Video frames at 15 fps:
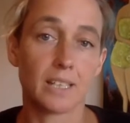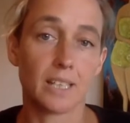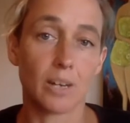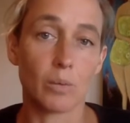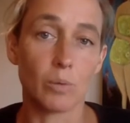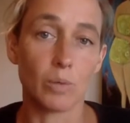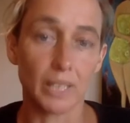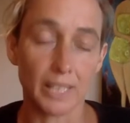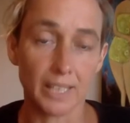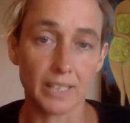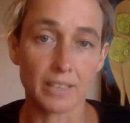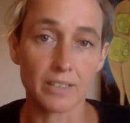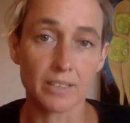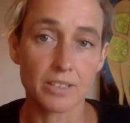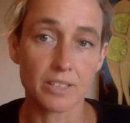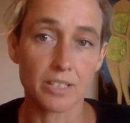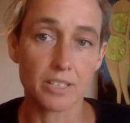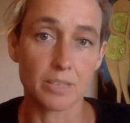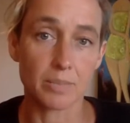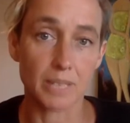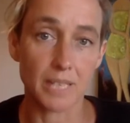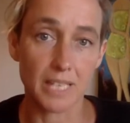are willing
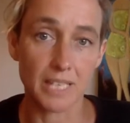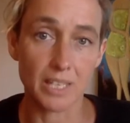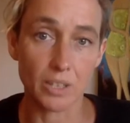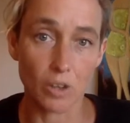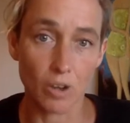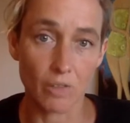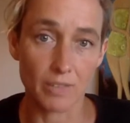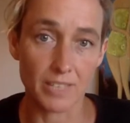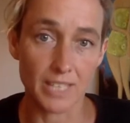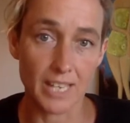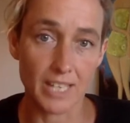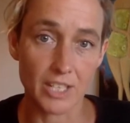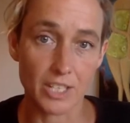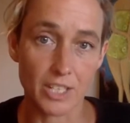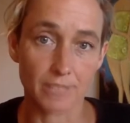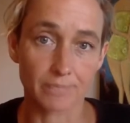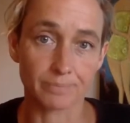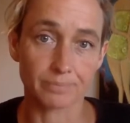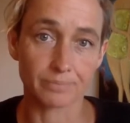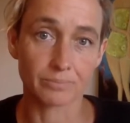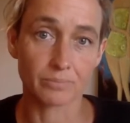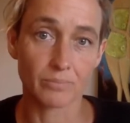to be in the
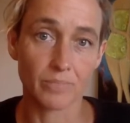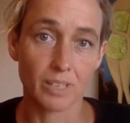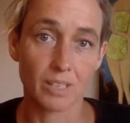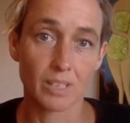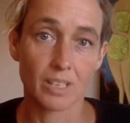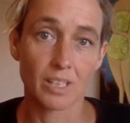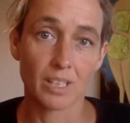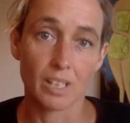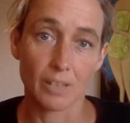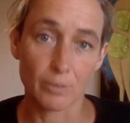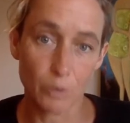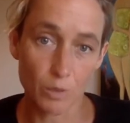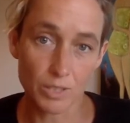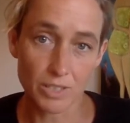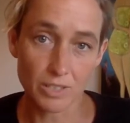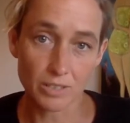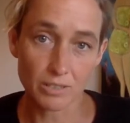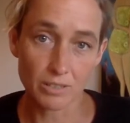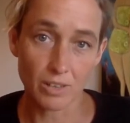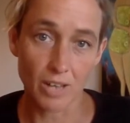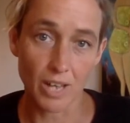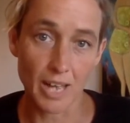conversation. Of course,
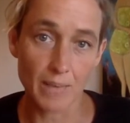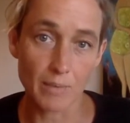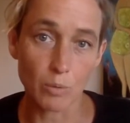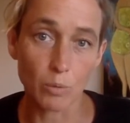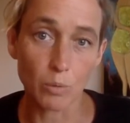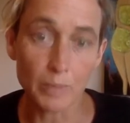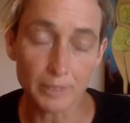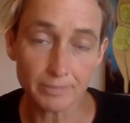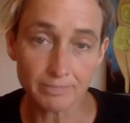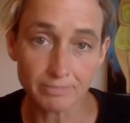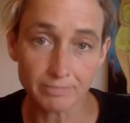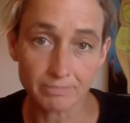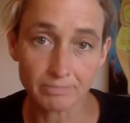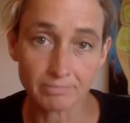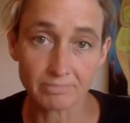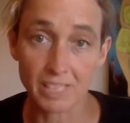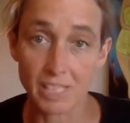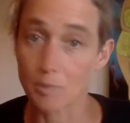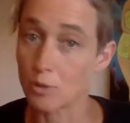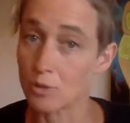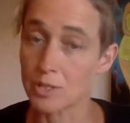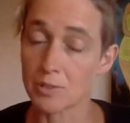I am a woman and
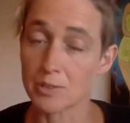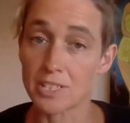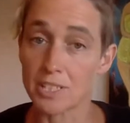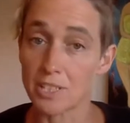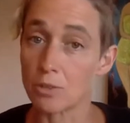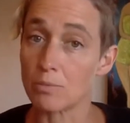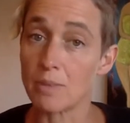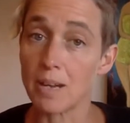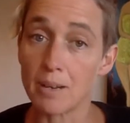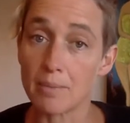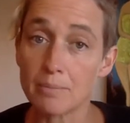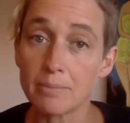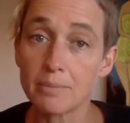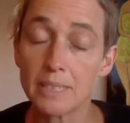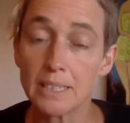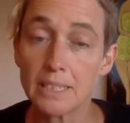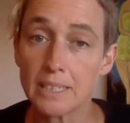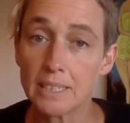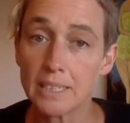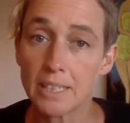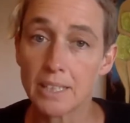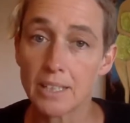I'm also a single mum.
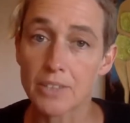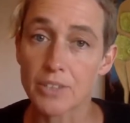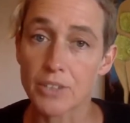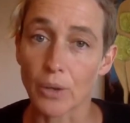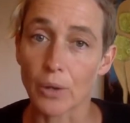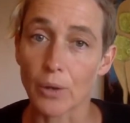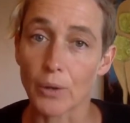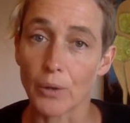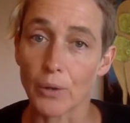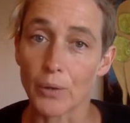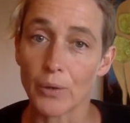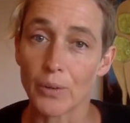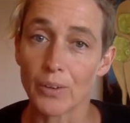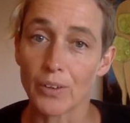So